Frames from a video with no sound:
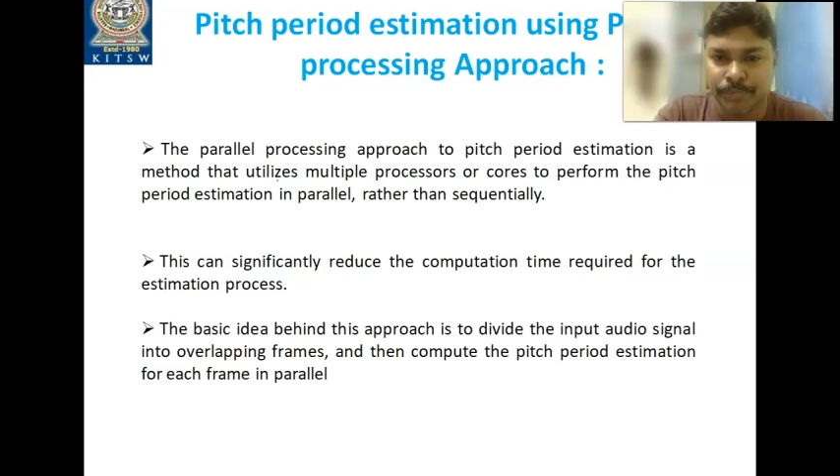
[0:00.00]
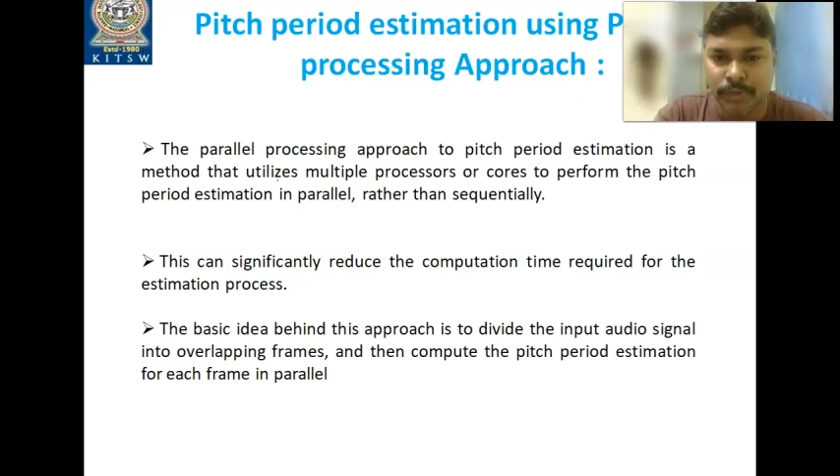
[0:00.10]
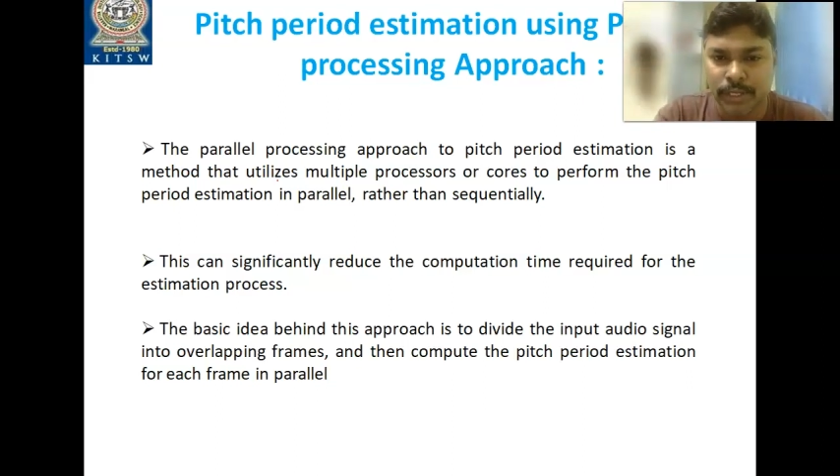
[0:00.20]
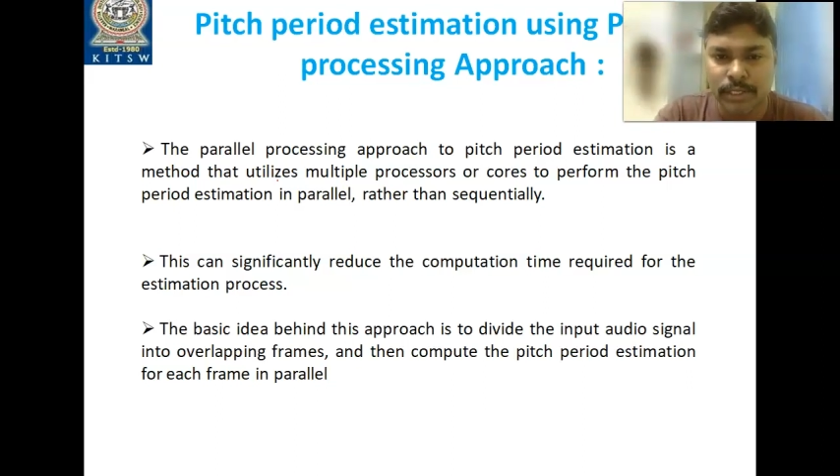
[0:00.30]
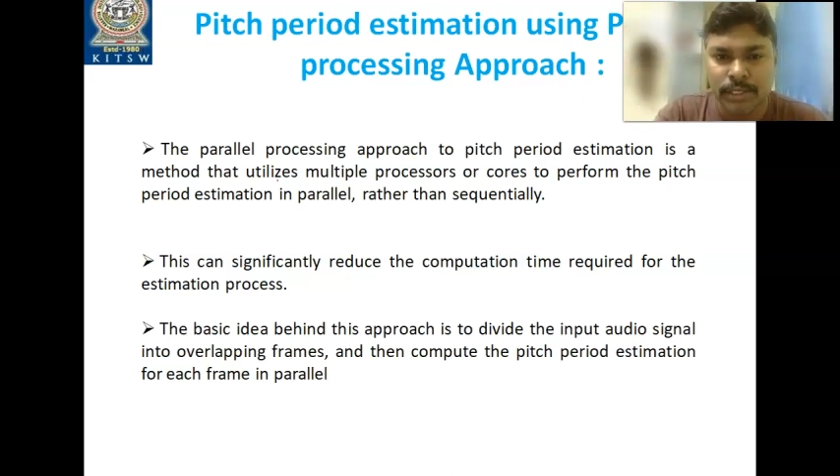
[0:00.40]

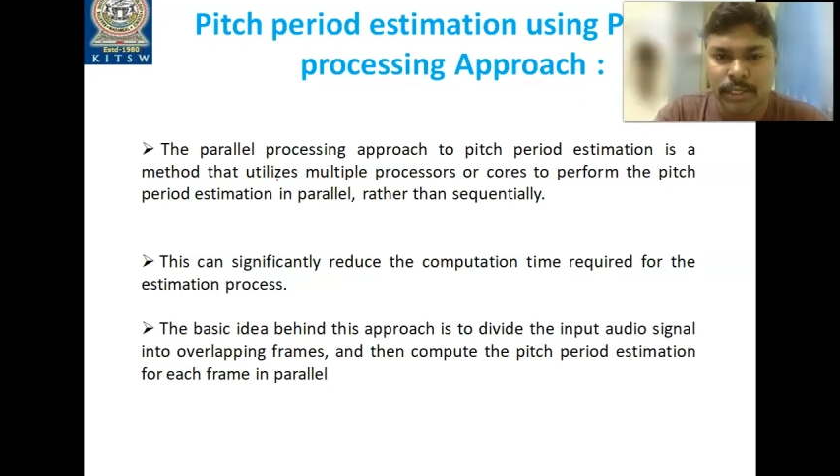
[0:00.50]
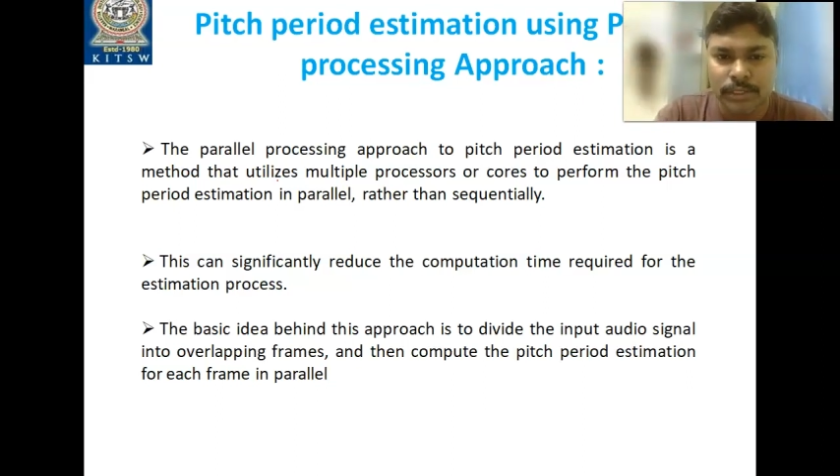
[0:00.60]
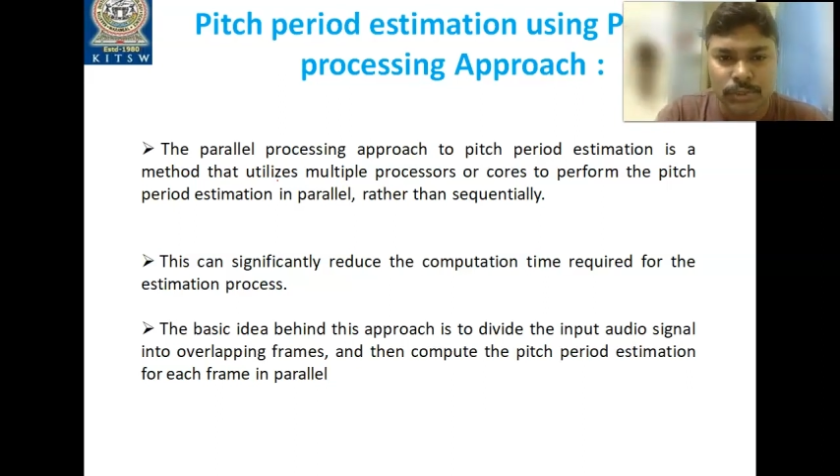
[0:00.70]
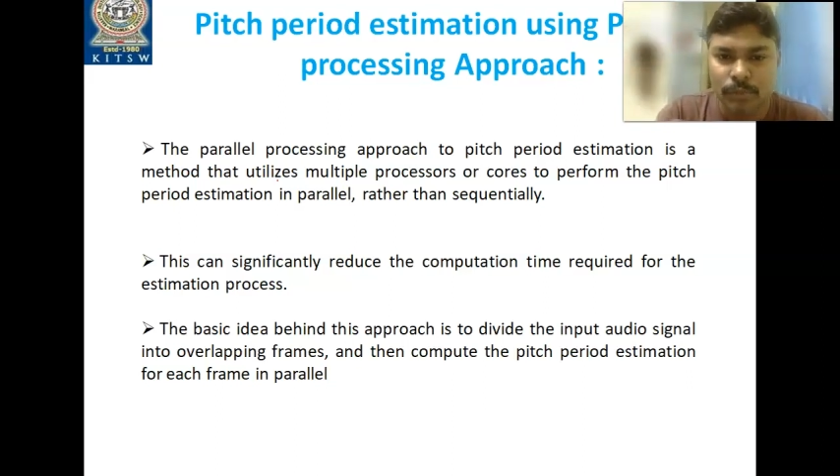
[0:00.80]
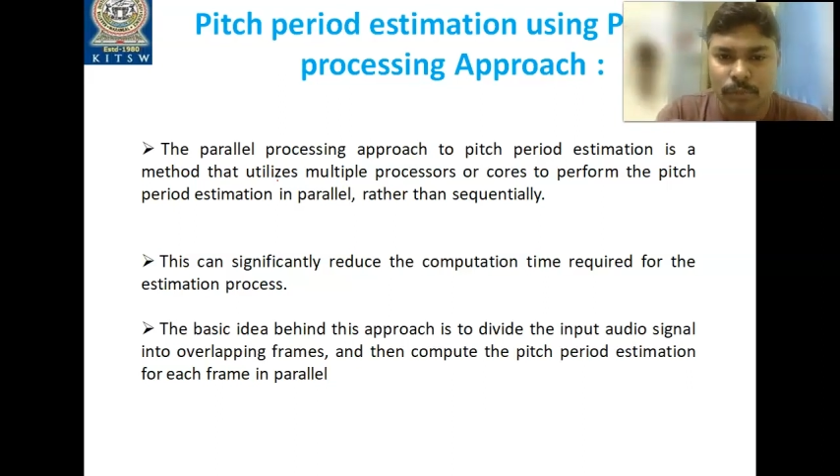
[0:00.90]
Okay,
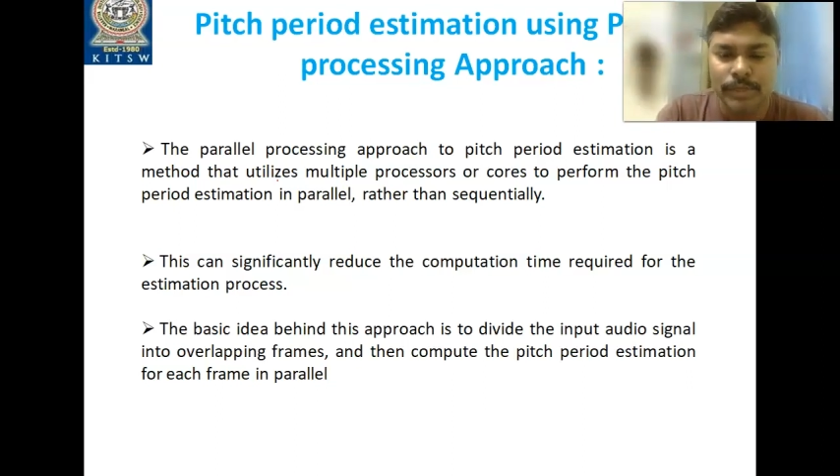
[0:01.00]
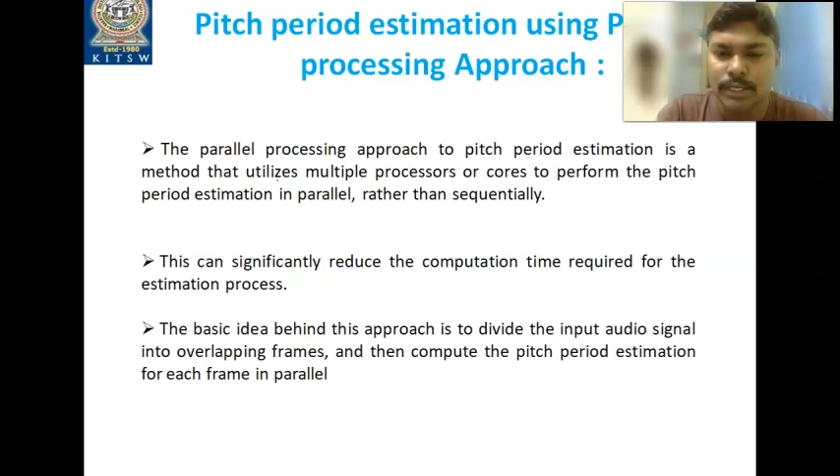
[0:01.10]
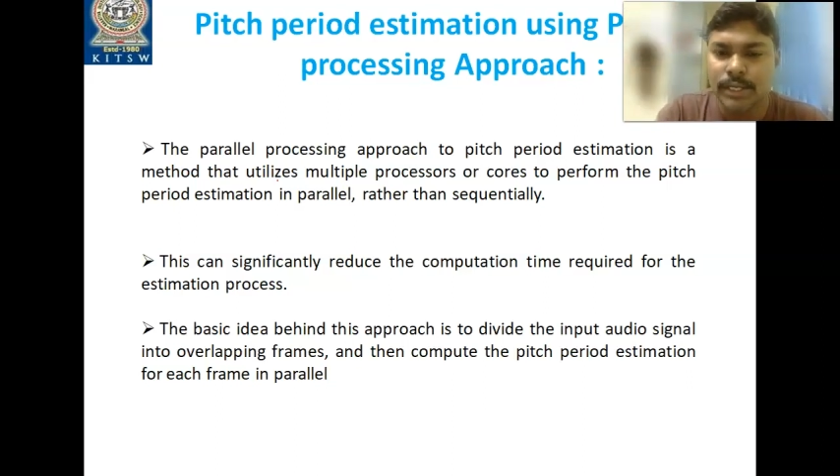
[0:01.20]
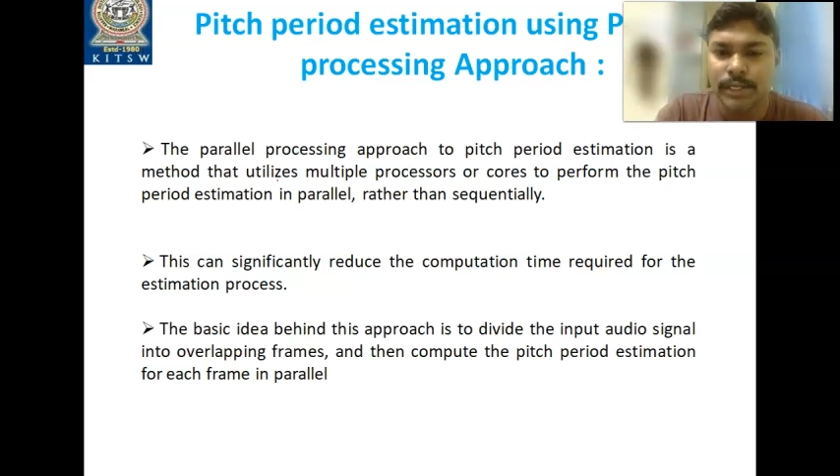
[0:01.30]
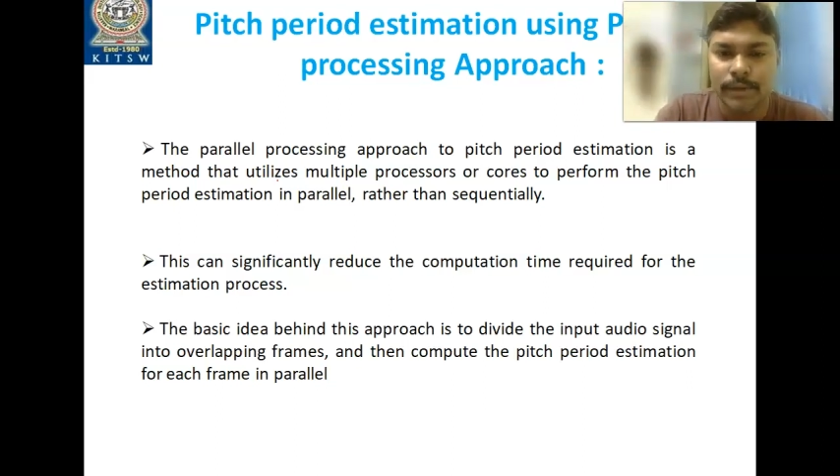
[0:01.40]
so
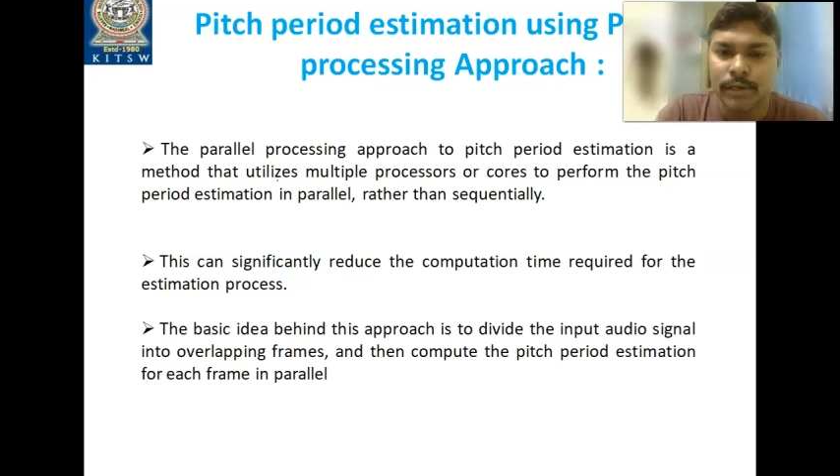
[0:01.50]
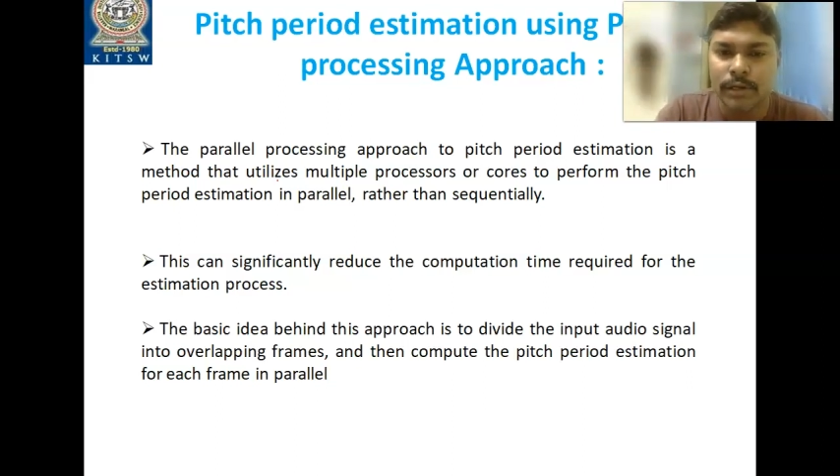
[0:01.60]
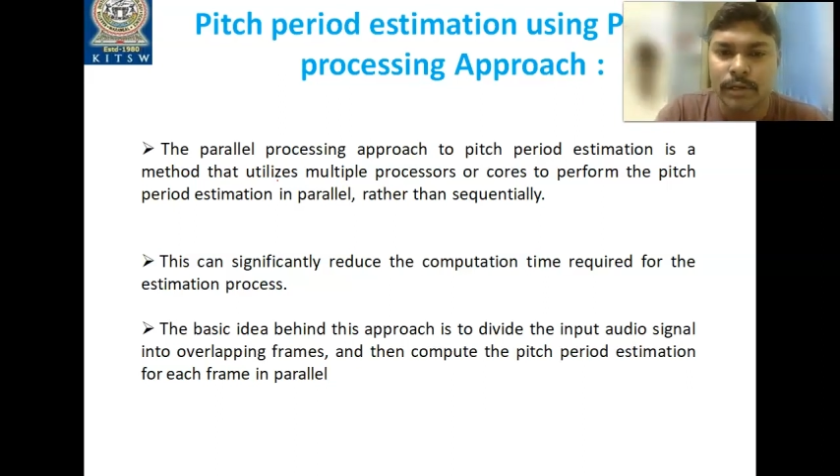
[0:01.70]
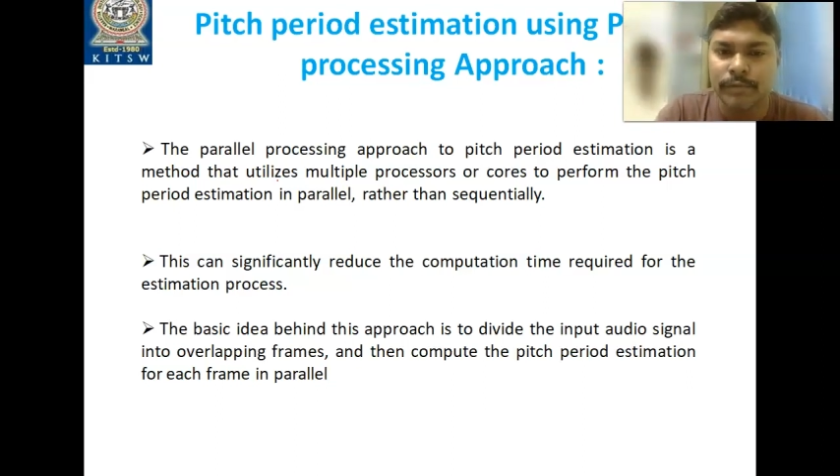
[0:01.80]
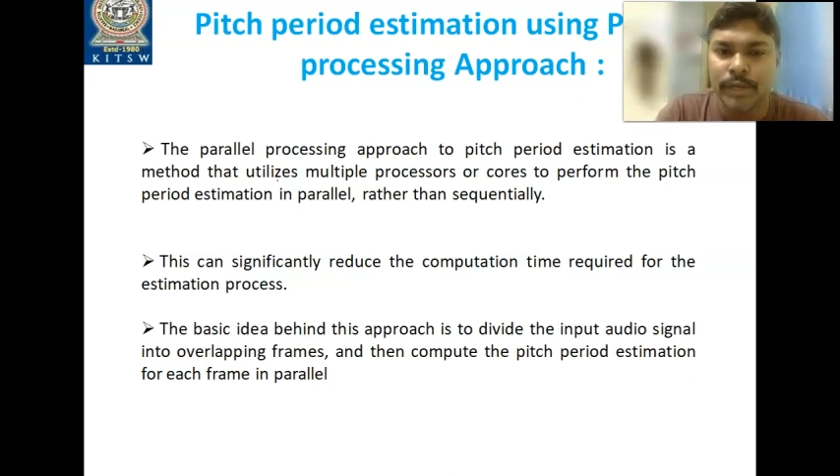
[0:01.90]
obviously
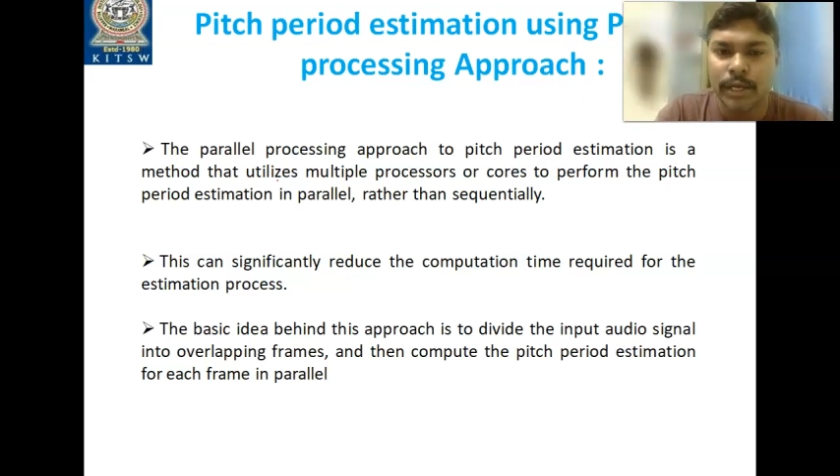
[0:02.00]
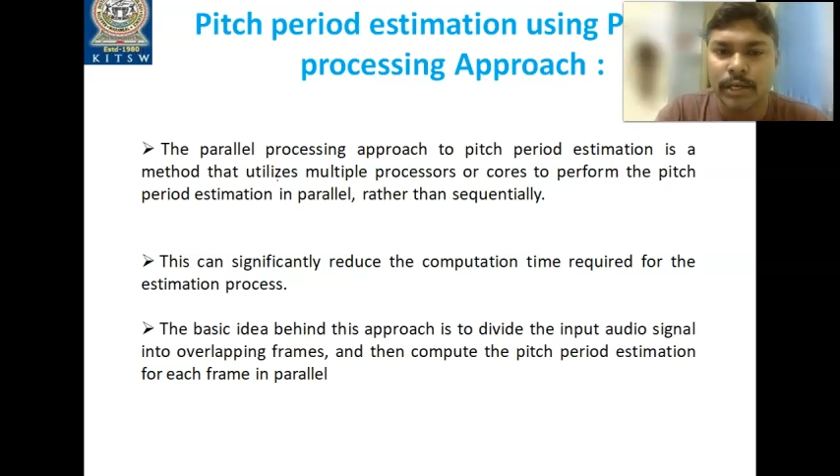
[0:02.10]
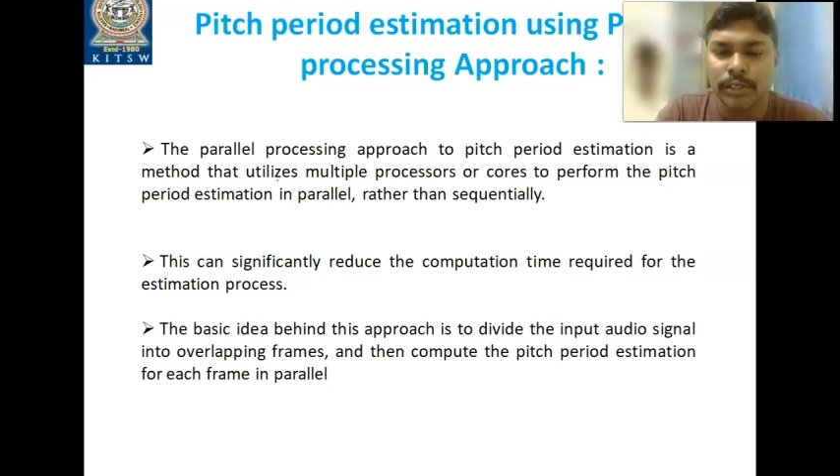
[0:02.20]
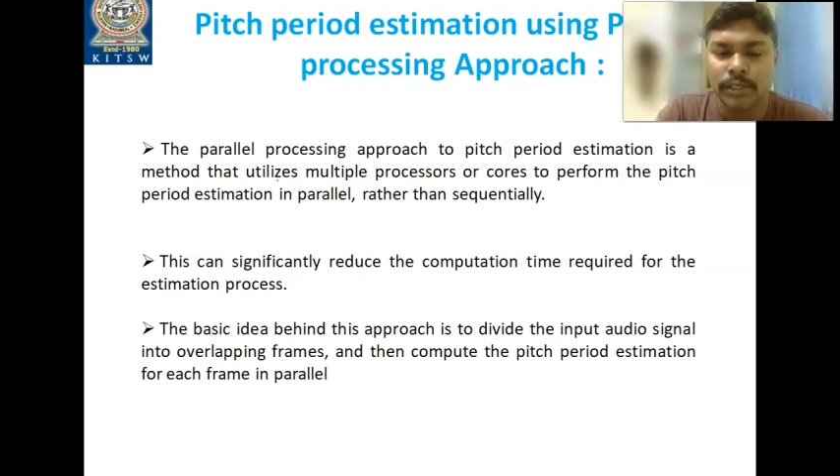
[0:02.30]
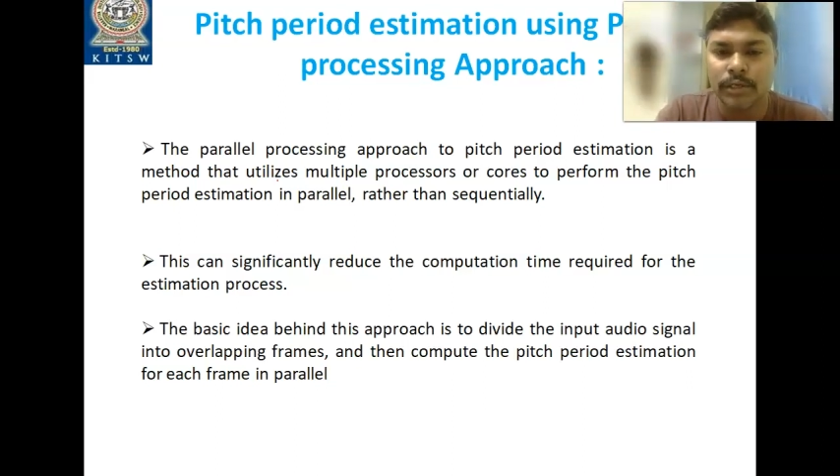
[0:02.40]
we are